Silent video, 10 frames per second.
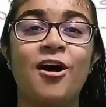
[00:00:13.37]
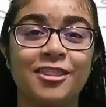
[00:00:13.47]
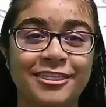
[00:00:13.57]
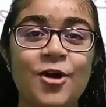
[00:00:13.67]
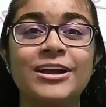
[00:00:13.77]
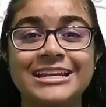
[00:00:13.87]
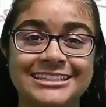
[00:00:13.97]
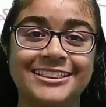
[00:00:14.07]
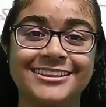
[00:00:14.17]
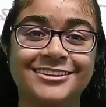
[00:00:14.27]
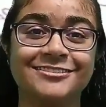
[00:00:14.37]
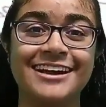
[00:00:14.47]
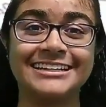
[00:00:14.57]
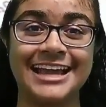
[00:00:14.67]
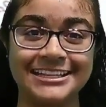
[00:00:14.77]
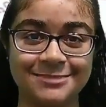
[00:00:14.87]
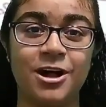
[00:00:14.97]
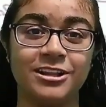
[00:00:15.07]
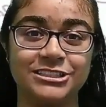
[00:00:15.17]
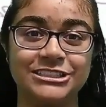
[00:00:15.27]
Although it isn't the correct
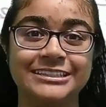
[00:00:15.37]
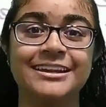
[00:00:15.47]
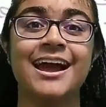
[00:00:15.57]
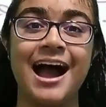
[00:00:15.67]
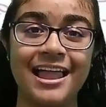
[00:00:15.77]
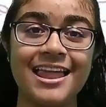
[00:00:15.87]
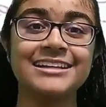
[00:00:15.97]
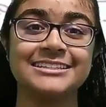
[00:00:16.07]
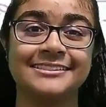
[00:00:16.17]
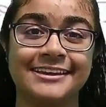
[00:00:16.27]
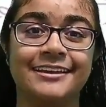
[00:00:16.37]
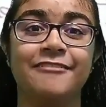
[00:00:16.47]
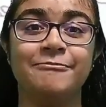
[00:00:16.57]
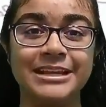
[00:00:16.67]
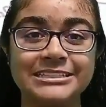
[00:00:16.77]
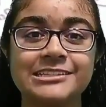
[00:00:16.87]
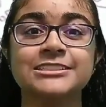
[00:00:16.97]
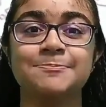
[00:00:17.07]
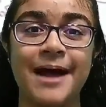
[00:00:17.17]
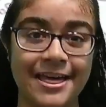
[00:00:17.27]
etymology, I like to think of
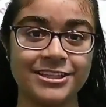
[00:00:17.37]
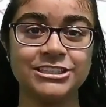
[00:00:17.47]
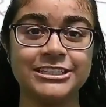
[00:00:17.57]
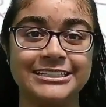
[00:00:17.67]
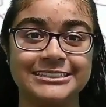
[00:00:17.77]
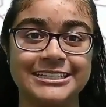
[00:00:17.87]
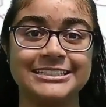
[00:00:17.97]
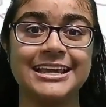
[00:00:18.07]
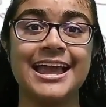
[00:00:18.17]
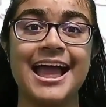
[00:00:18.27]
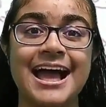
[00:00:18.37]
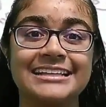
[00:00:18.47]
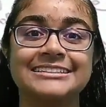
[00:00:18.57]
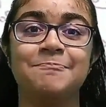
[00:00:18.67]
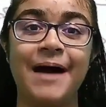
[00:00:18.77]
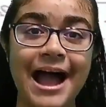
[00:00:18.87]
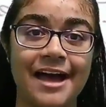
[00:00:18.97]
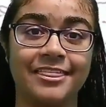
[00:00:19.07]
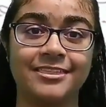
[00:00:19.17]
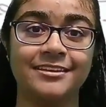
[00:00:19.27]
measles pathogenesis as the
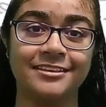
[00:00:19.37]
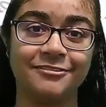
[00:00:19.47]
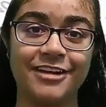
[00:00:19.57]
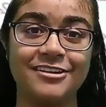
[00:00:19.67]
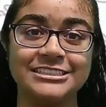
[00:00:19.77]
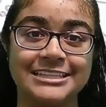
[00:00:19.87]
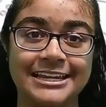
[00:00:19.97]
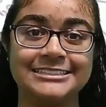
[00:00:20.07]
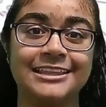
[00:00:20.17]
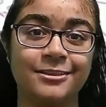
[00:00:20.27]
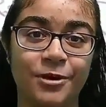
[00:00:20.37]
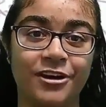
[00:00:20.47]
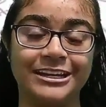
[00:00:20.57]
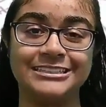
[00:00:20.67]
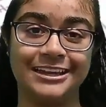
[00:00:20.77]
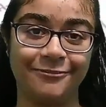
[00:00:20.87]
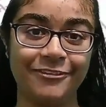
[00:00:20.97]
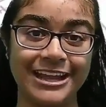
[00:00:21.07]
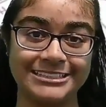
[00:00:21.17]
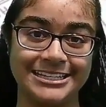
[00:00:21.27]
path the virus takes in the body to
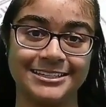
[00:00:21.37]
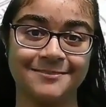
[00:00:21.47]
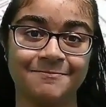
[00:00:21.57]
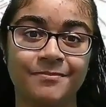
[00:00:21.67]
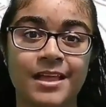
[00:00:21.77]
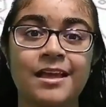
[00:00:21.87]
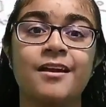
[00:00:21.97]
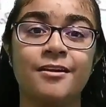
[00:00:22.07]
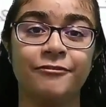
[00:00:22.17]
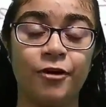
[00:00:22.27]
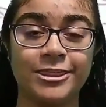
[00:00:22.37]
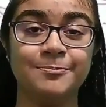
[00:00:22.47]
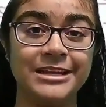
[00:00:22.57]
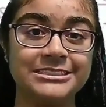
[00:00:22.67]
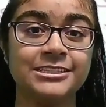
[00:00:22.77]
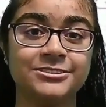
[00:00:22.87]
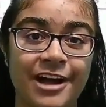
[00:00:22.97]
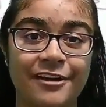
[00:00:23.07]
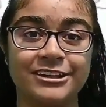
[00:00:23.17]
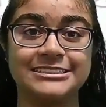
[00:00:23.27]
infect it. For the measles
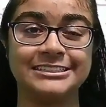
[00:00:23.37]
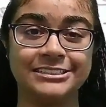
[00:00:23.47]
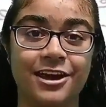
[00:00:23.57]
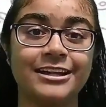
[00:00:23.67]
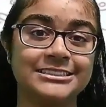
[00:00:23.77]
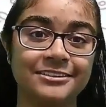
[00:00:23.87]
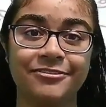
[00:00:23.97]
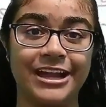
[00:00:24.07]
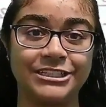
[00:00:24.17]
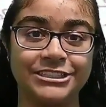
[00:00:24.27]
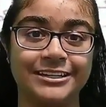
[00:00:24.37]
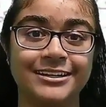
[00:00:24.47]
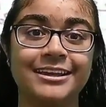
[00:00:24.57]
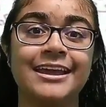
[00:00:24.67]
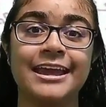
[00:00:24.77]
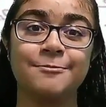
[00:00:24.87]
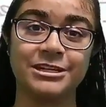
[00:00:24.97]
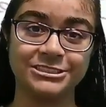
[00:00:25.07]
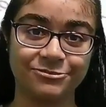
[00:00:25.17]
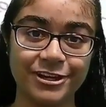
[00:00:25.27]
virus to start its infection, it
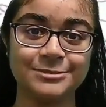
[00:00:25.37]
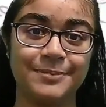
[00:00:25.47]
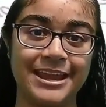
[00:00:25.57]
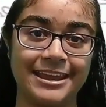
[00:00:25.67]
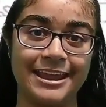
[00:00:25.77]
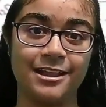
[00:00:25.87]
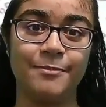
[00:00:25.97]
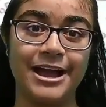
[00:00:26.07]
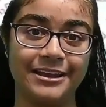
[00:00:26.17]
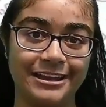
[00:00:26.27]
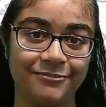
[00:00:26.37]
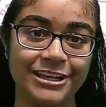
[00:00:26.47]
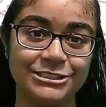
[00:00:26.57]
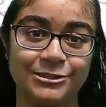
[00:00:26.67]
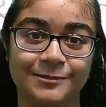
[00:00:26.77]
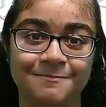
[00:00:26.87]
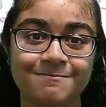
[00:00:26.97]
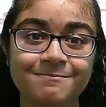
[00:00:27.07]
must first be inhaled by an individual.